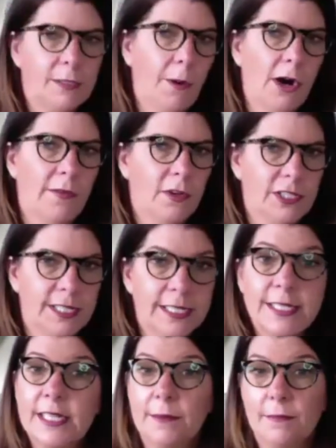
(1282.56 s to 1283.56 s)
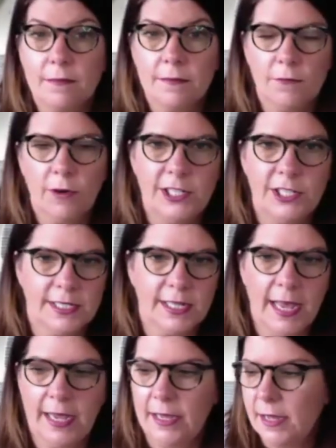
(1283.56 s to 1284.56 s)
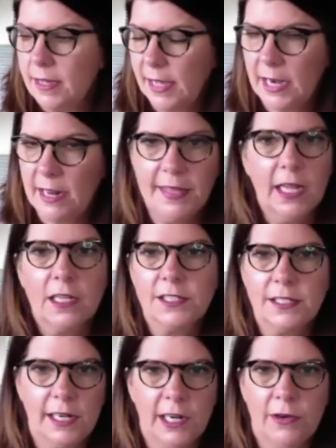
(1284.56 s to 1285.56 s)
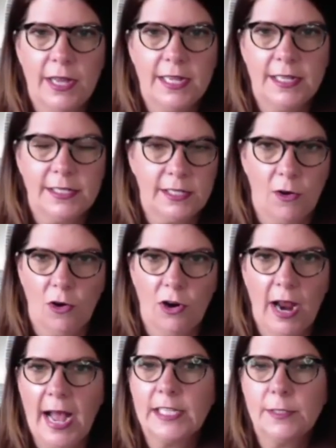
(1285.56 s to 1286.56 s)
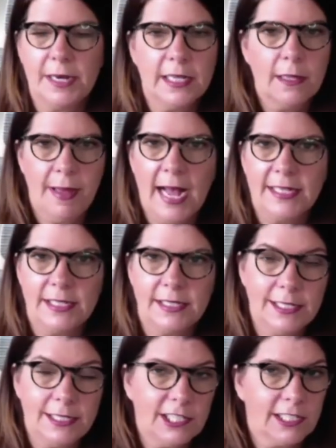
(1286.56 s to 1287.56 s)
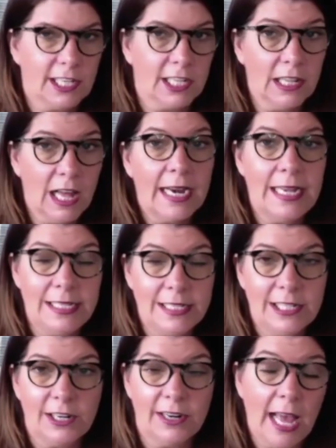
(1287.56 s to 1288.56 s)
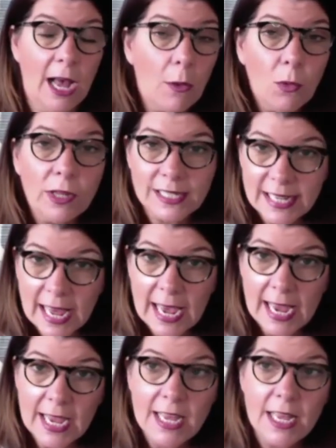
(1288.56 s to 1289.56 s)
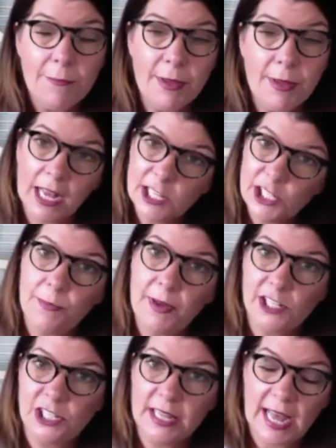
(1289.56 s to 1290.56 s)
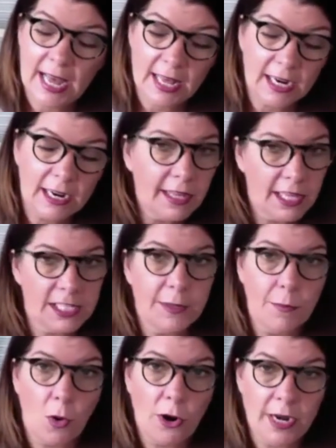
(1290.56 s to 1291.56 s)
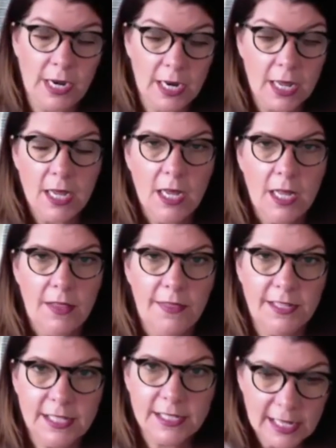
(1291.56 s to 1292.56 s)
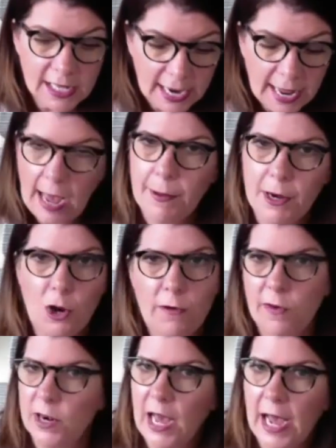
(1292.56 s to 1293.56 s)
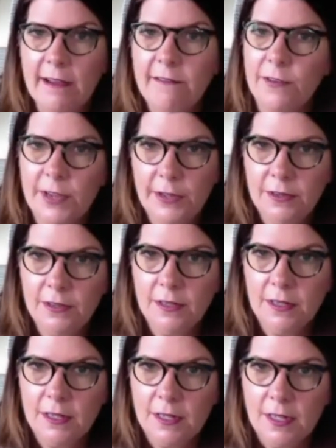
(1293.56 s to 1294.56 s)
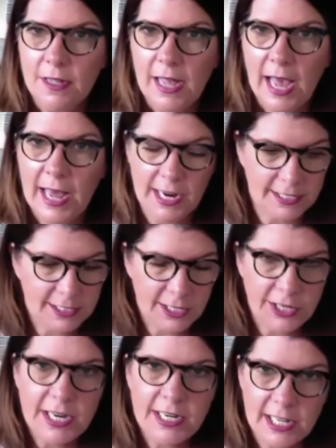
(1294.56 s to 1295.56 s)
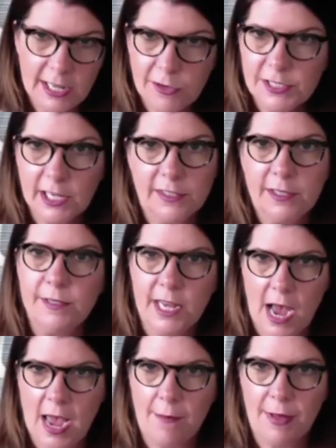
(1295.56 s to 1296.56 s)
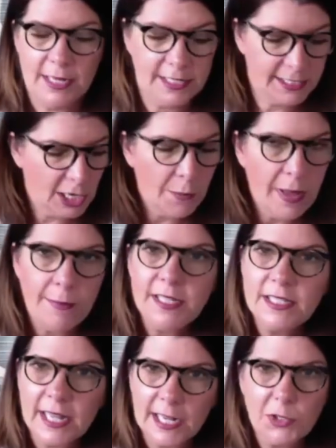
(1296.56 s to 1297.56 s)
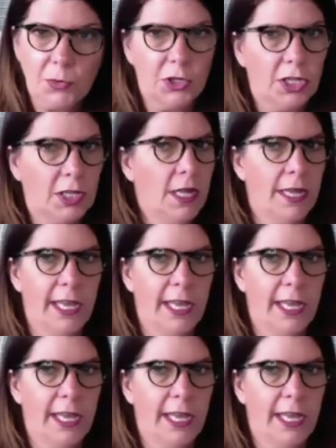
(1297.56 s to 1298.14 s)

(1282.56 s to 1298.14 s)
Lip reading: part of your system, right? Just like anything else, is or has been in the past. This is just a lot easier. Now, I will say, because you mentioned that, and I think it's important, this isn't going to happen overnight for you. And if you need to give yourself some time. And so maybe schedule,